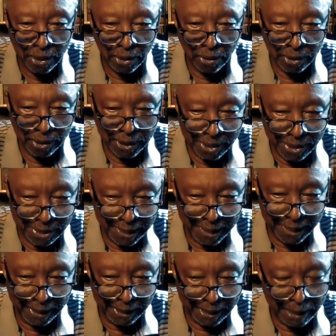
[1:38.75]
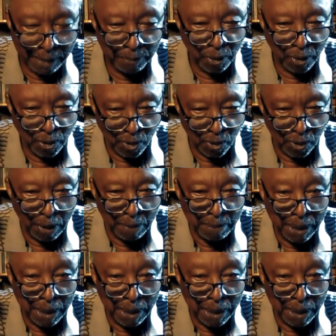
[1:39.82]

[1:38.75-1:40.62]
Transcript: on this thing that I'm going to talk